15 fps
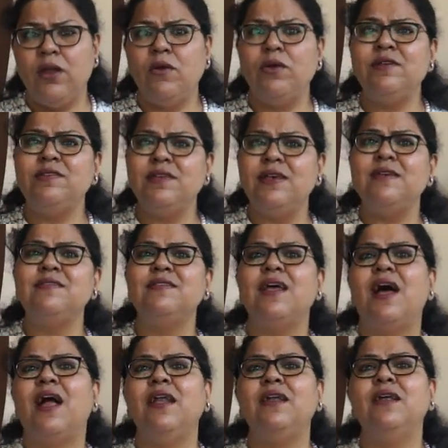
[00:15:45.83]
Now he says
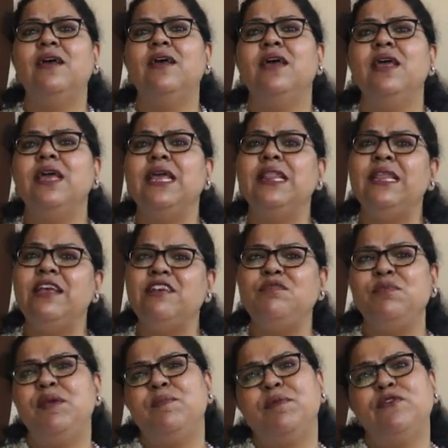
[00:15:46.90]
that these
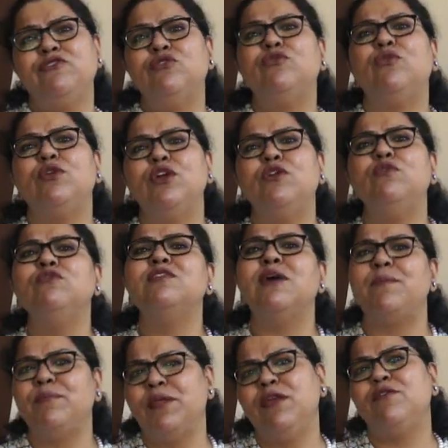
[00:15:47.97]
people should only do
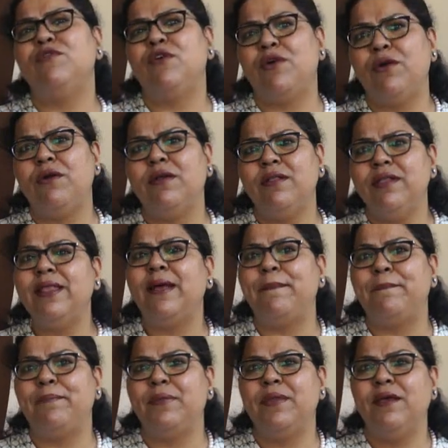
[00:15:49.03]
something for them.